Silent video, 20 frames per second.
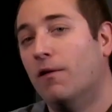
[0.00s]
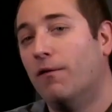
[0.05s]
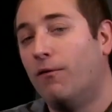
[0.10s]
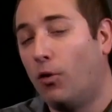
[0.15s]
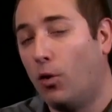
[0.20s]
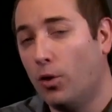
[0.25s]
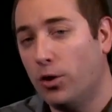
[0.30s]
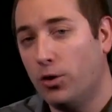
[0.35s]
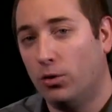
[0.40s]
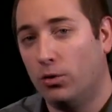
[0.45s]

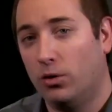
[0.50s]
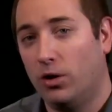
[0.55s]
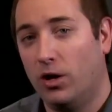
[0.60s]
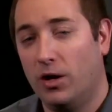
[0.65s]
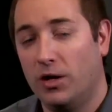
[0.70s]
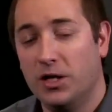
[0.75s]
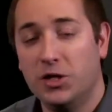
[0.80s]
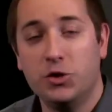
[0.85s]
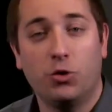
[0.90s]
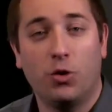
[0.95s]
for your
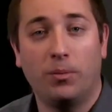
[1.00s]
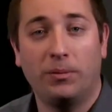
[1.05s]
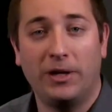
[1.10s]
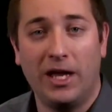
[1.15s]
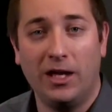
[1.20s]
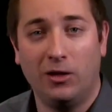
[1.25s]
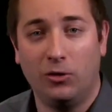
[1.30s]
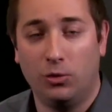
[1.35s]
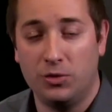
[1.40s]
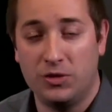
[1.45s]
interrupt
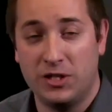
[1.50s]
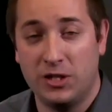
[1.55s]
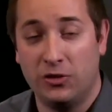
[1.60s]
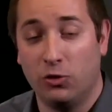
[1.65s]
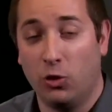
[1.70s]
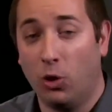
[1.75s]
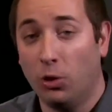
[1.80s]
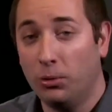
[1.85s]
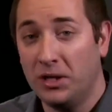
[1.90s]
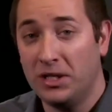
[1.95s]
handlers
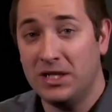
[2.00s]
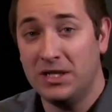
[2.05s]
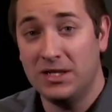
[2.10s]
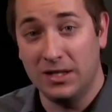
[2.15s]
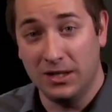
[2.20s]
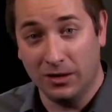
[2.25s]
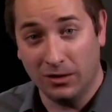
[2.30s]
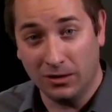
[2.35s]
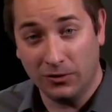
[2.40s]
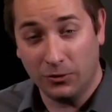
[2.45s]
is already
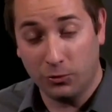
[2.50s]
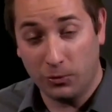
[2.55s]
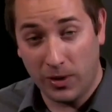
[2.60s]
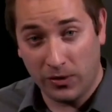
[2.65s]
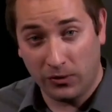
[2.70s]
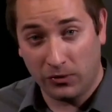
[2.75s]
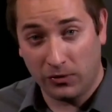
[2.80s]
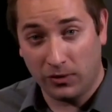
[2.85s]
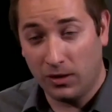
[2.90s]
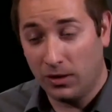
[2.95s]
dealt
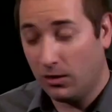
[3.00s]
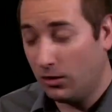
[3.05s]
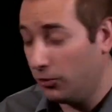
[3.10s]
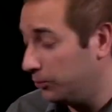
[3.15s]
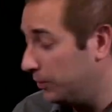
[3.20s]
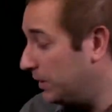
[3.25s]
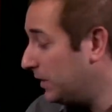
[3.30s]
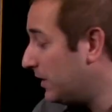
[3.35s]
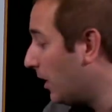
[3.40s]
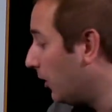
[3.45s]
with,
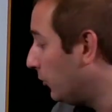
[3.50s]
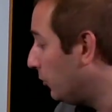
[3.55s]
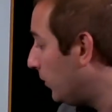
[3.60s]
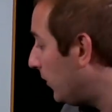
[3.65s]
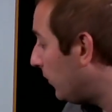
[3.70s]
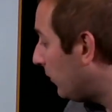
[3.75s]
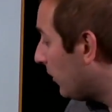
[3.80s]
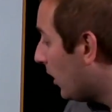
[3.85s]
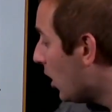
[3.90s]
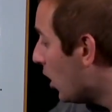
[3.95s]

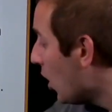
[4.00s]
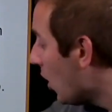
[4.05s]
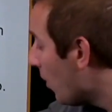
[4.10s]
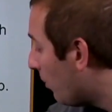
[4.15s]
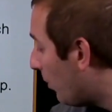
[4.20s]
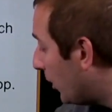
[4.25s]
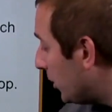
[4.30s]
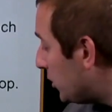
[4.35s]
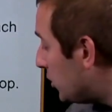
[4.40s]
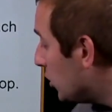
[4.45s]

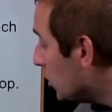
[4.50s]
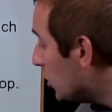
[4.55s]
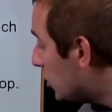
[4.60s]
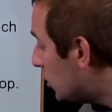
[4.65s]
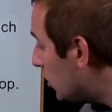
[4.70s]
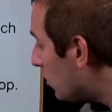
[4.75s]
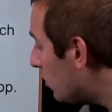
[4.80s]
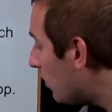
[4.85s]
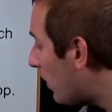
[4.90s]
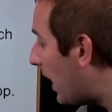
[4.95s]
but you
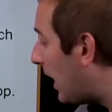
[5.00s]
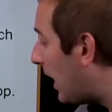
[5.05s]
do